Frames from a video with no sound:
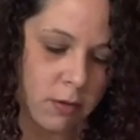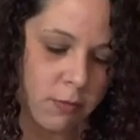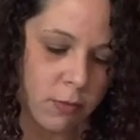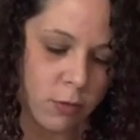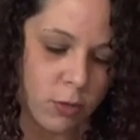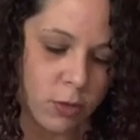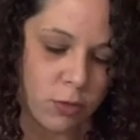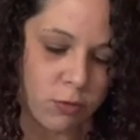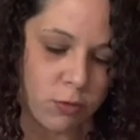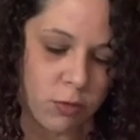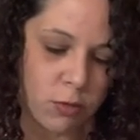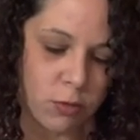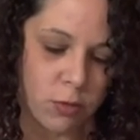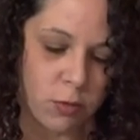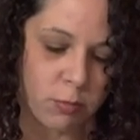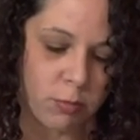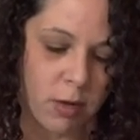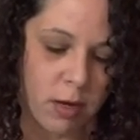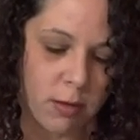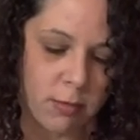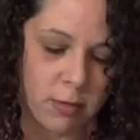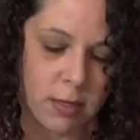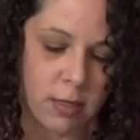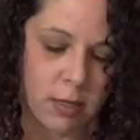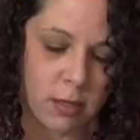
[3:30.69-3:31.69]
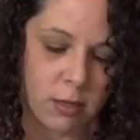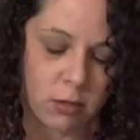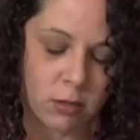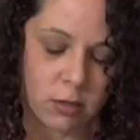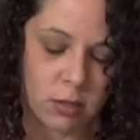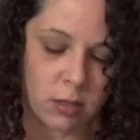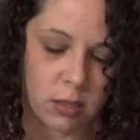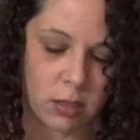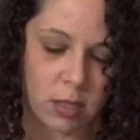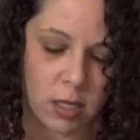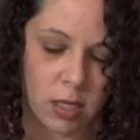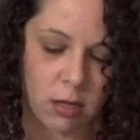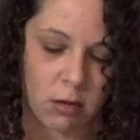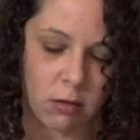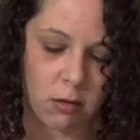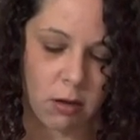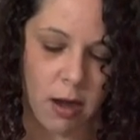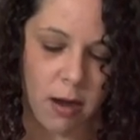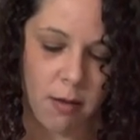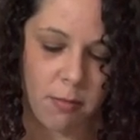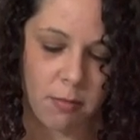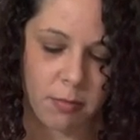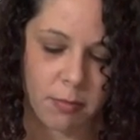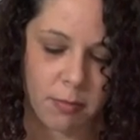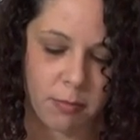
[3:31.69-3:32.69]
First roll is probably gonna look like
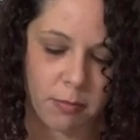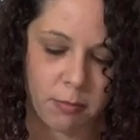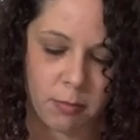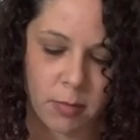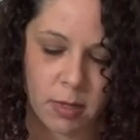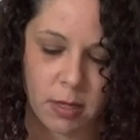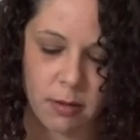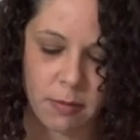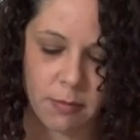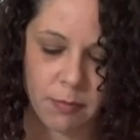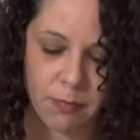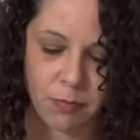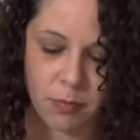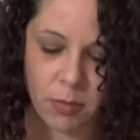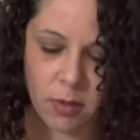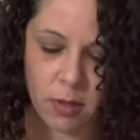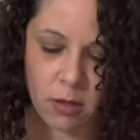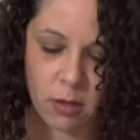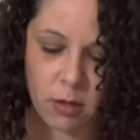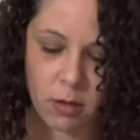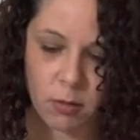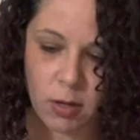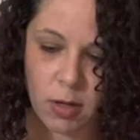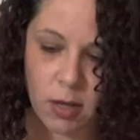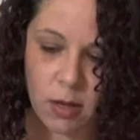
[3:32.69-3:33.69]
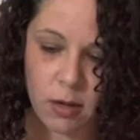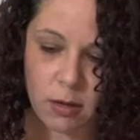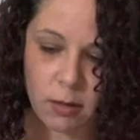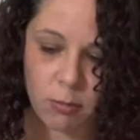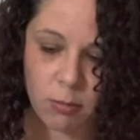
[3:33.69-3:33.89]
crap, but you've got to